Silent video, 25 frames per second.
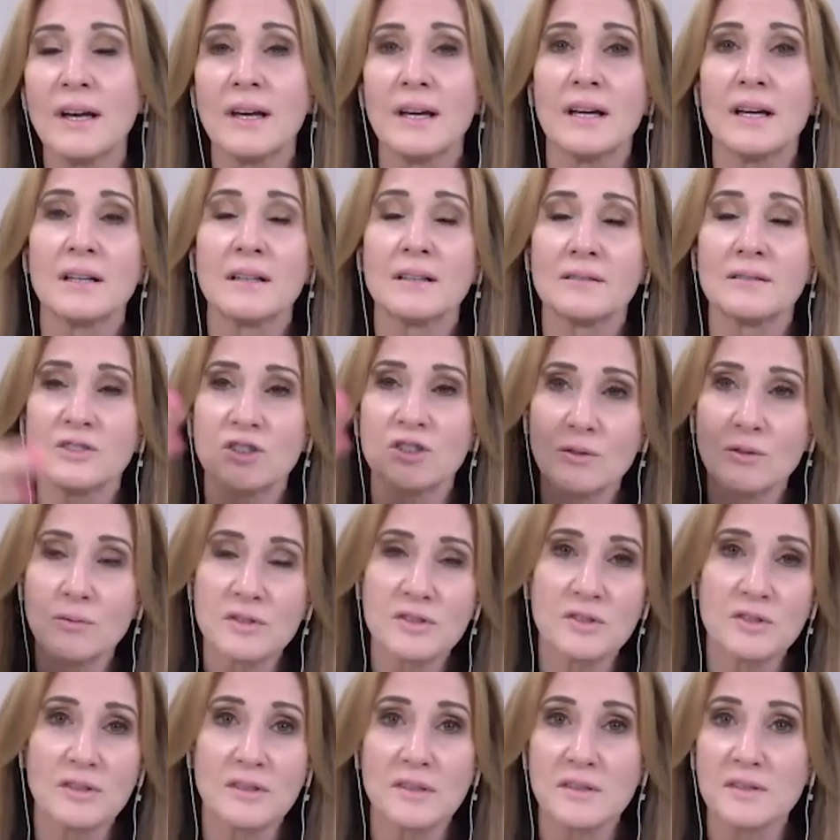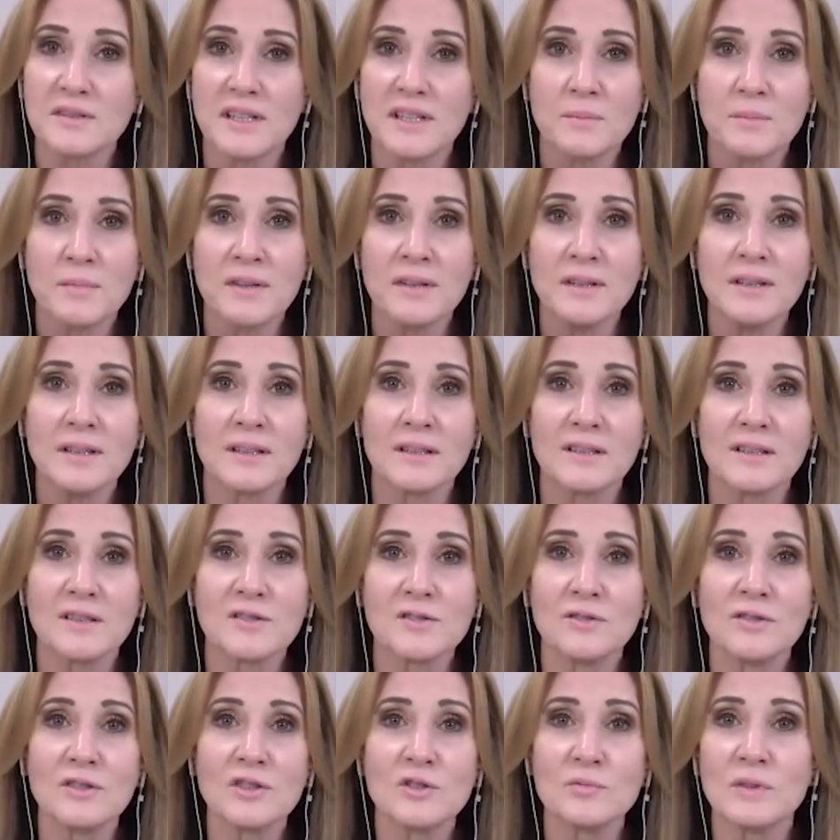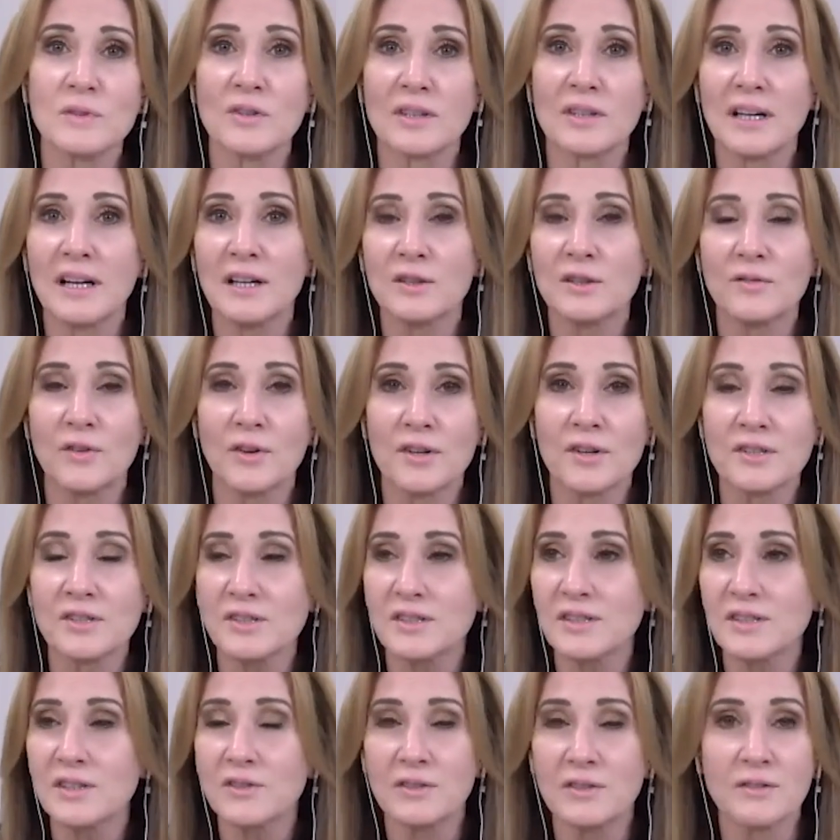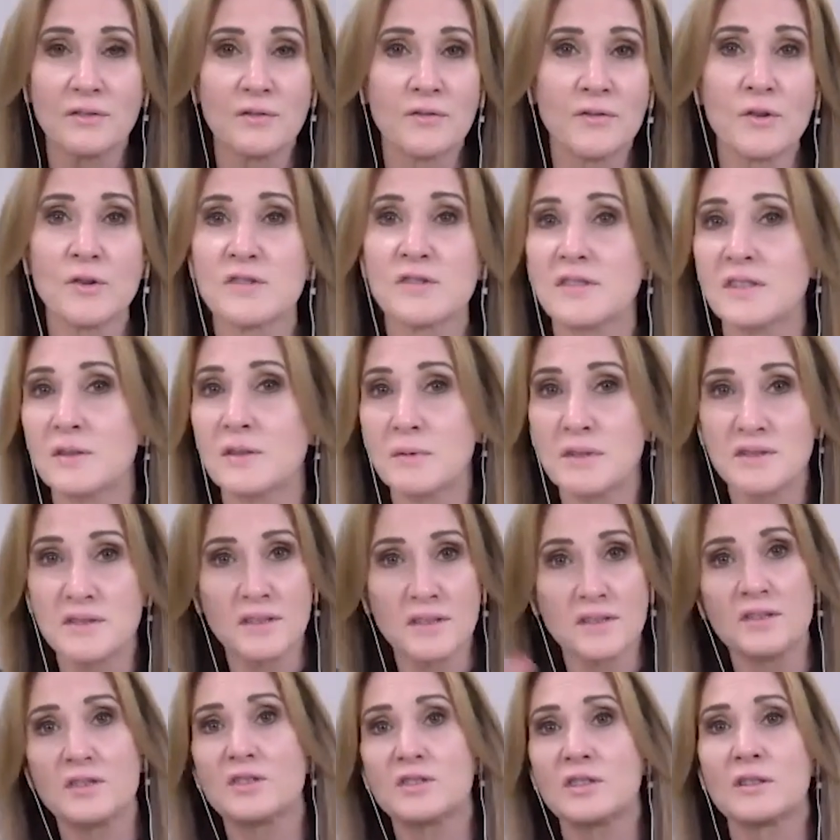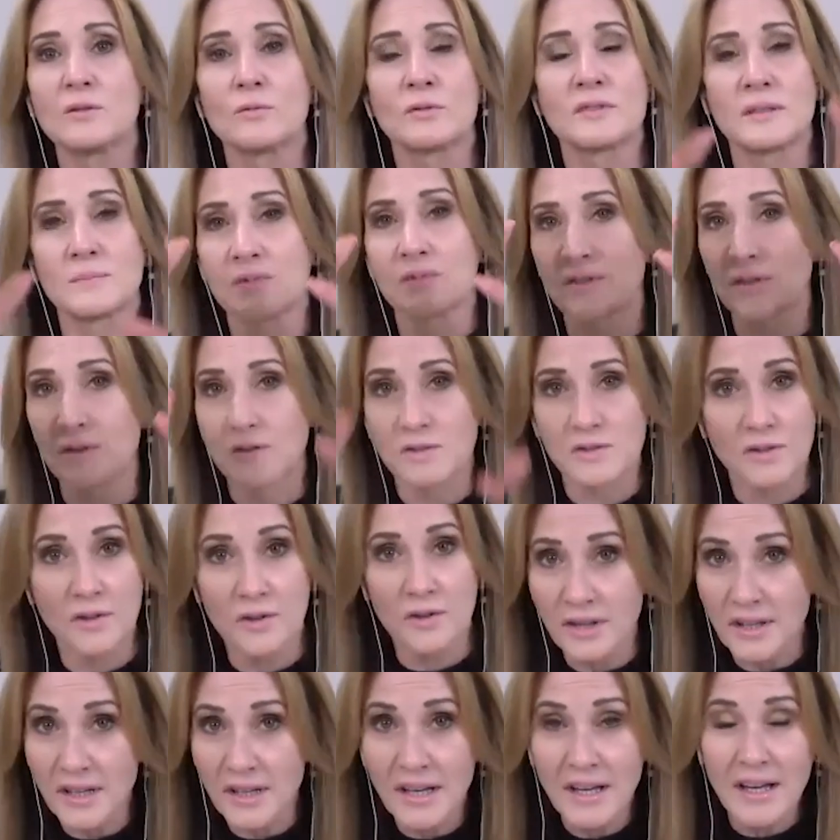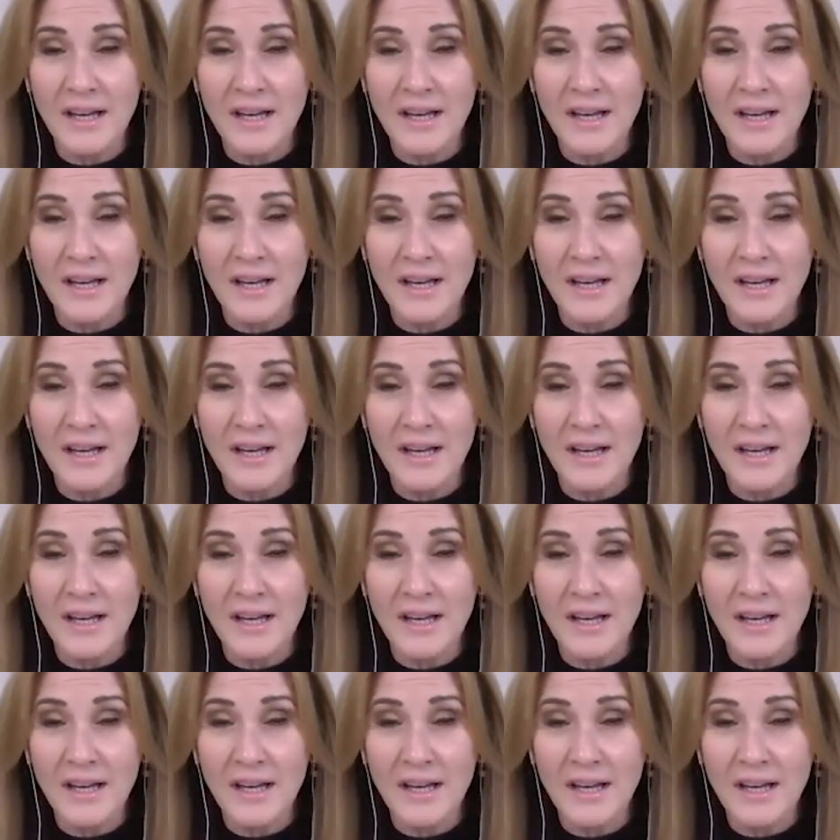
And she was doing the same thing. And as soon as we got out of Orange Theory, the first thing we said to each other was, I'm so sorry.